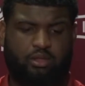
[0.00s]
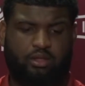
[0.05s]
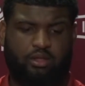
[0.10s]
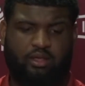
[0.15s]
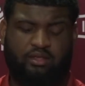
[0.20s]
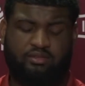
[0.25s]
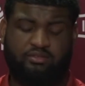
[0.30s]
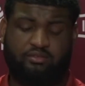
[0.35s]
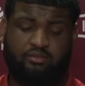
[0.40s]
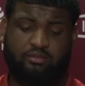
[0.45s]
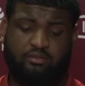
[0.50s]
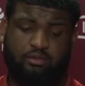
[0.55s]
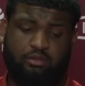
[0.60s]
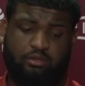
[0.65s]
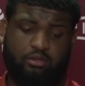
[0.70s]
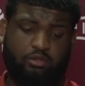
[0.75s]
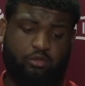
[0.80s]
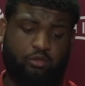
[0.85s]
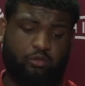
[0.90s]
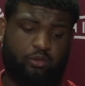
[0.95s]
As,
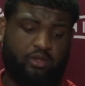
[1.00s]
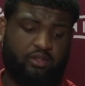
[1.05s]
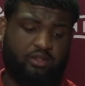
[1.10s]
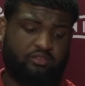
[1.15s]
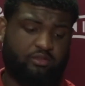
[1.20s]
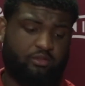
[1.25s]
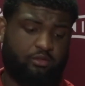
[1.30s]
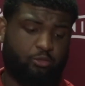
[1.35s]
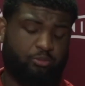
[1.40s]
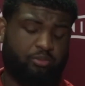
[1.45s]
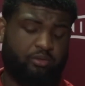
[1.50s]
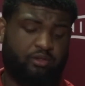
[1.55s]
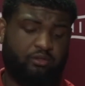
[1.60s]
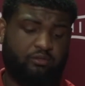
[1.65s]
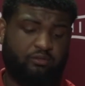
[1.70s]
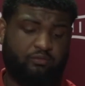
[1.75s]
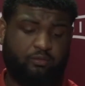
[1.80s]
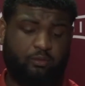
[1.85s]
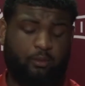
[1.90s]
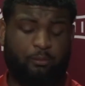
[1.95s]
you know, as an
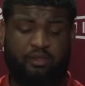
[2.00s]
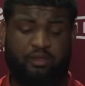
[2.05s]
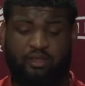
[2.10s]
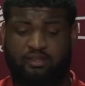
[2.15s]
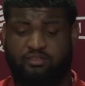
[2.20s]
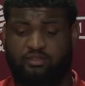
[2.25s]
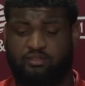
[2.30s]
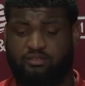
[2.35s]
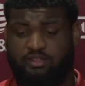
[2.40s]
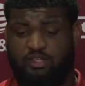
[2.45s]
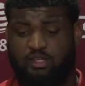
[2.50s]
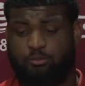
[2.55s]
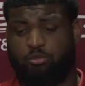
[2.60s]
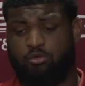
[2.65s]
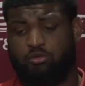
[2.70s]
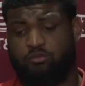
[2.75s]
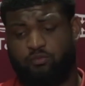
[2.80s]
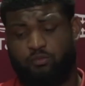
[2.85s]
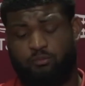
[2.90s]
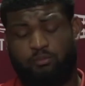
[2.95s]
opinion, for, I mean, as a
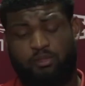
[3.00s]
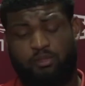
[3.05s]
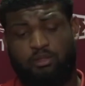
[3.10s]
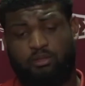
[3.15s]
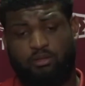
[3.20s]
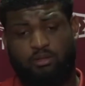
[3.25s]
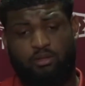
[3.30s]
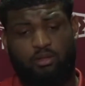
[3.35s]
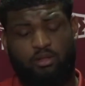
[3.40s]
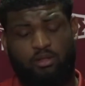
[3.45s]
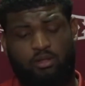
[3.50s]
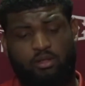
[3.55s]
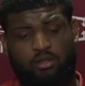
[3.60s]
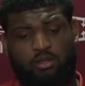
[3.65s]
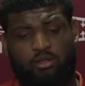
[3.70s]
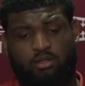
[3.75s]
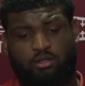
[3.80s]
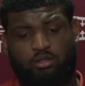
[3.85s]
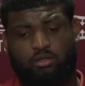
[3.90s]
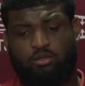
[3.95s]
standpoint for me,
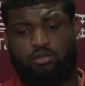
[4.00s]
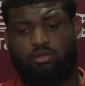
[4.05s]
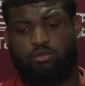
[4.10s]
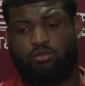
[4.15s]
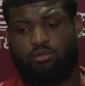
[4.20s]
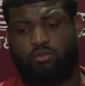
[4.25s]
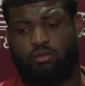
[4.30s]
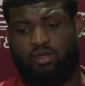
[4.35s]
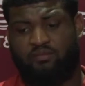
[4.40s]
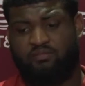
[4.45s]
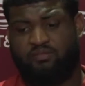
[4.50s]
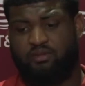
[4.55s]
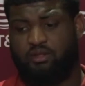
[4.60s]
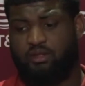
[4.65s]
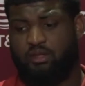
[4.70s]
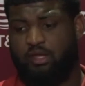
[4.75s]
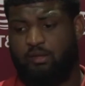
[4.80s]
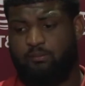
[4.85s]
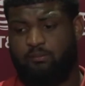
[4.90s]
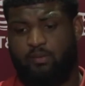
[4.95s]
you know, after the
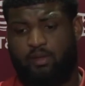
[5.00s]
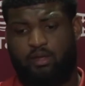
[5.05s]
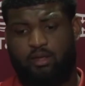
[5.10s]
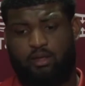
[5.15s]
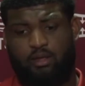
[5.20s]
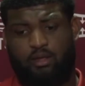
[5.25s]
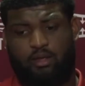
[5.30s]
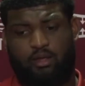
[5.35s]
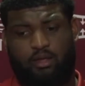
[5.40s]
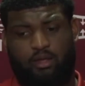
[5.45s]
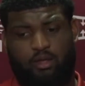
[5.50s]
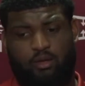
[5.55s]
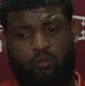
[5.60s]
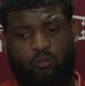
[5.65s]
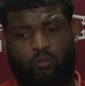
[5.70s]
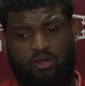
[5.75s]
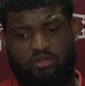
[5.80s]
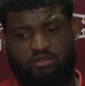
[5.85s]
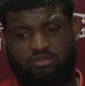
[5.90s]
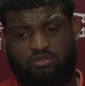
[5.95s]
game, I
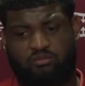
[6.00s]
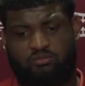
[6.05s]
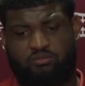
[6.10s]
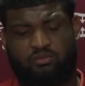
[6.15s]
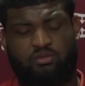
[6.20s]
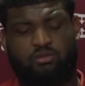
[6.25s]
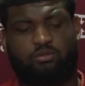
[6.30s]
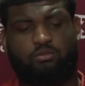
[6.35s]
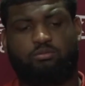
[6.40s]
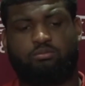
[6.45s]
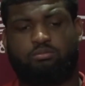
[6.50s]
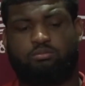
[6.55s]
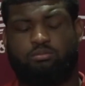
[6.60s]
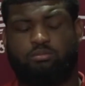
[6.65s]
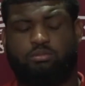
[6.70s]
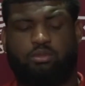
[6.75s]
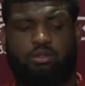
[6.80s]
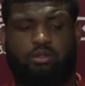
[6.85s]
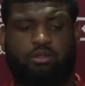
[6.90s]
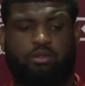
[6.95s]
watched the film,
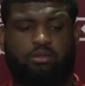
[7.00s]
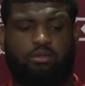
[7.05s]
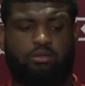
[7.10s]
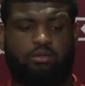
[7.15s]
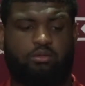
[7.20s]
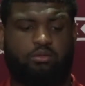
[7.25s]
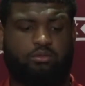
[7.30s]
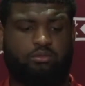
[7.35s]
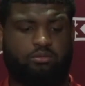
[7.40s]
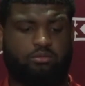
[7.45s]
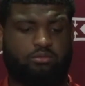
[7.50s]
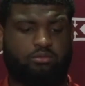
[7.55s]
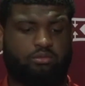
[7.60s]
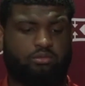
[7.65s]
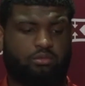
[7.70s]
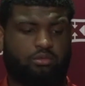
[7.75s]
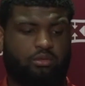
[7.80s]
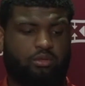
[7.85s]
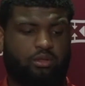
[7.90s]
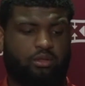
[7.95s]
and, you know,
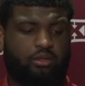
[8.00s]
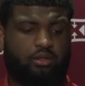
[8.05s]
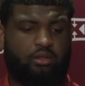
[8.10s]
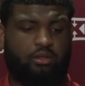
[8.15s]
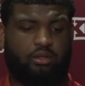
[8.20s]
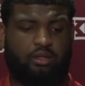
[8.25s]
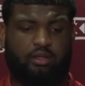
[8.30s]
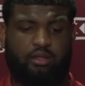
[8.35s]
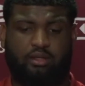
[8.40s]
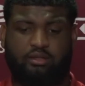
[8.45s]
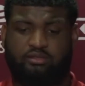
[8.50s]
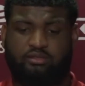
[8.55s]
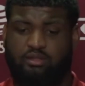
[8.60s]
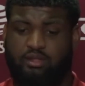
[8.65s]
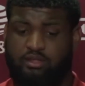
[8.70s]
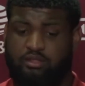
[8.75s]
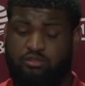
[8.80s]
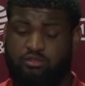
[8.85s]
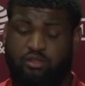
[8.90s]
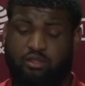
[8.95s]
and like
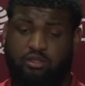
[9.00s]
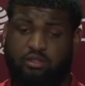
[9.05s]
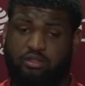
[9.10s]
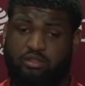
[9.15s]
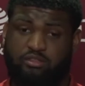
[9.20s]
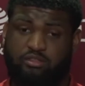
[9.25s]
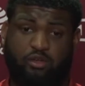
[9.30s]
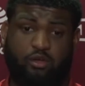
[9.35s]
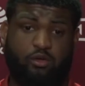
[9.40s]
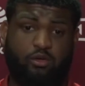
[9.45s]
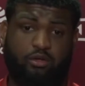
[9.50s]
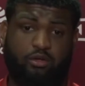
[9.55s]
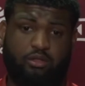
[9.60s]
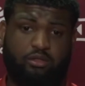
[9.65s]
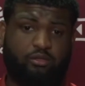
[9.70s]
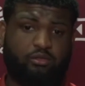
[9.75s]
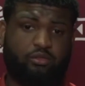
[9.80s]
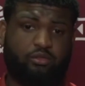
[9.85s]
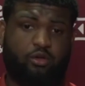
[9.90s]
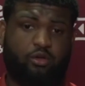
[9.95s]
you said, it's hard.
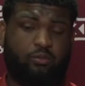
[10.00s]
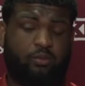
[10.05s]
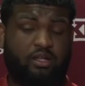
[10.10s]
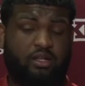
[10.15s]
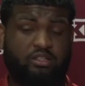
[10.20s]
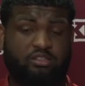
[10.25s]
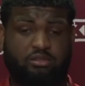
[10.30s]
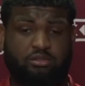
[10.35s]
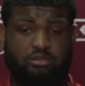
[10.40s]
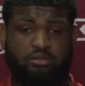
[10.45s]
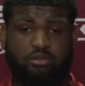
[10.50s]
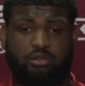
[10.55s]
It was hard watching it.